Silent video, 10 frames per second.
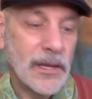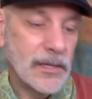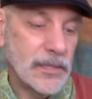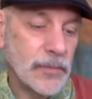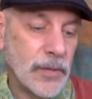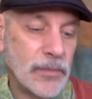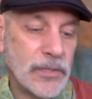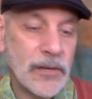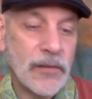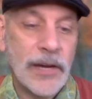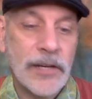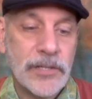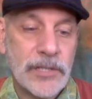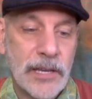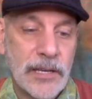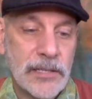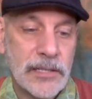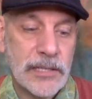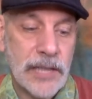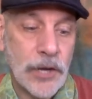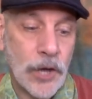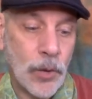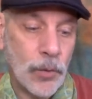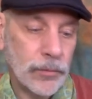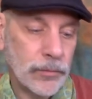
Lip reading: sometimes the courageous thing is to say no.